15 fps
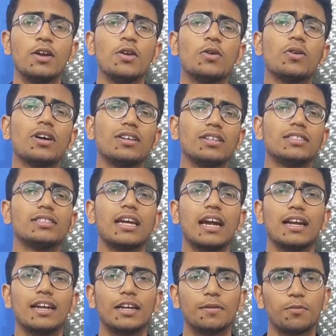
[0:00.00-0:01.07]
To
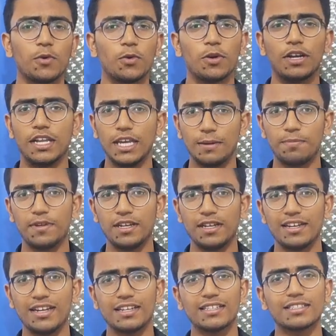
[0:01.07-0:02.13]
understand it more deeply,
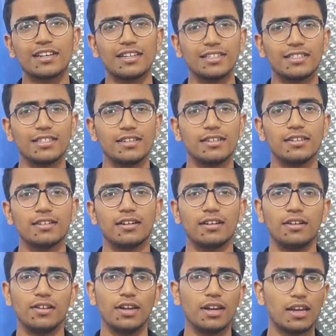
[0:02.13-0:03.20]
let us consider
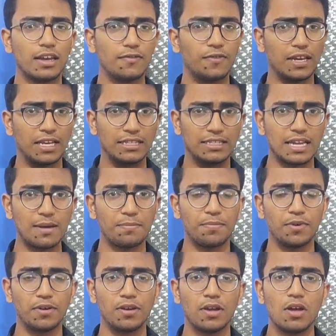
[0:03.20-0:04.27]
a real life
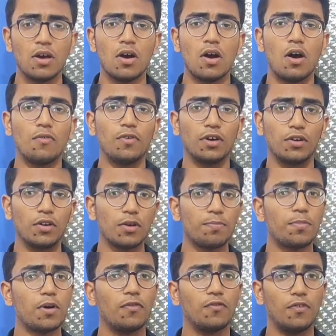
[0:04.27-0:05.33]
example of a group
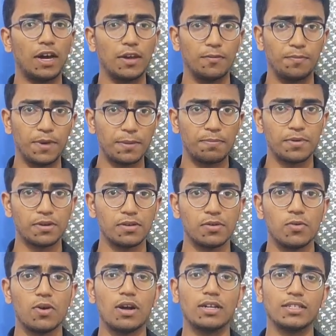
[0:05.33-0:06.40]
of 5 people who are